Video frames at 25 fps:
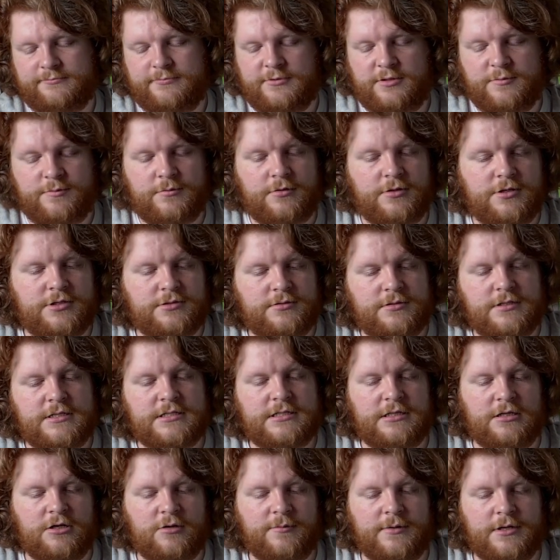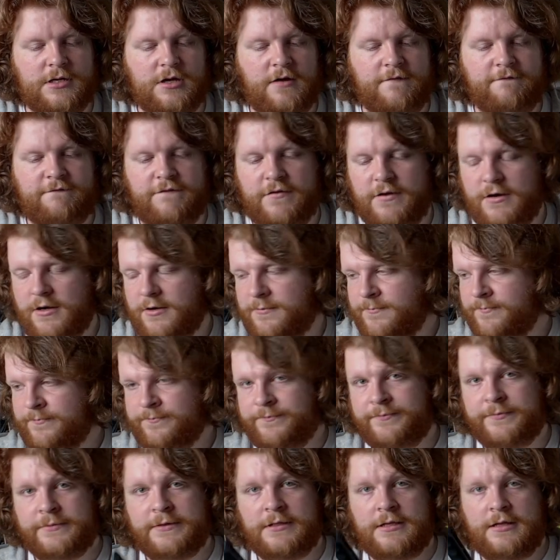To be honest with you, it's a little bit comfier.
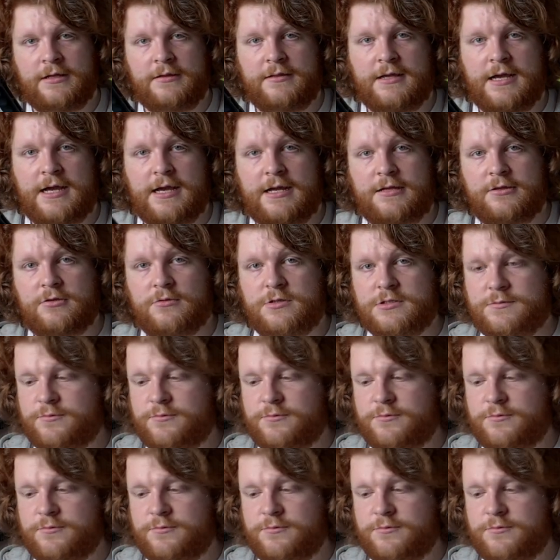The handle has